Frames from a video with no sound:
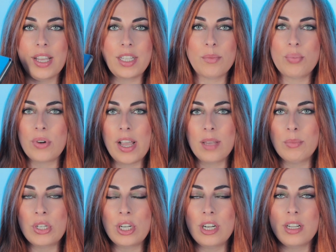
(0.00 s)
any
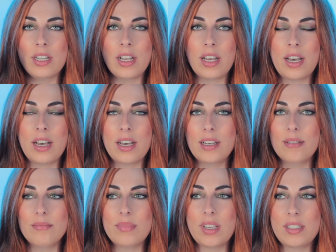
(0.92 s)
primer,
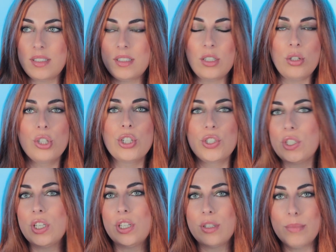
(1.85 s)
it still looks
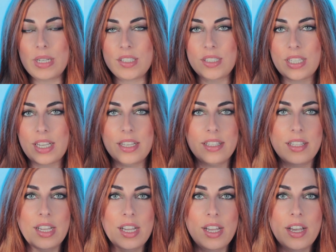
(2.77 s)
good on my
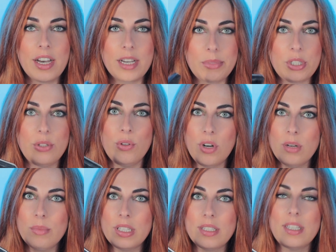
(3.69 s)
skin. I mean,
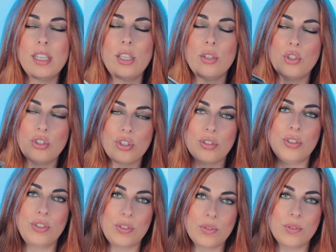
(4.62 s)
normally you
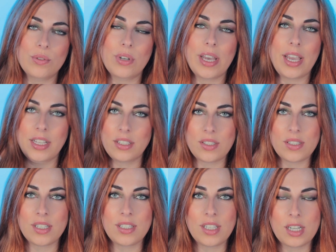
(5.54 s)
should do any
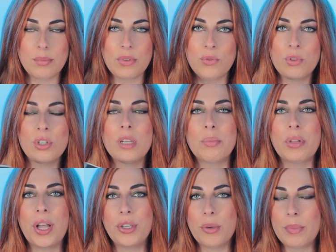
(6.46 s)
skincare before you
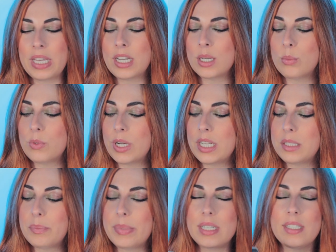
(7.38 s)
apply your makeup,
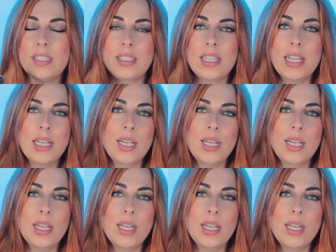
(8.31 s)
right? But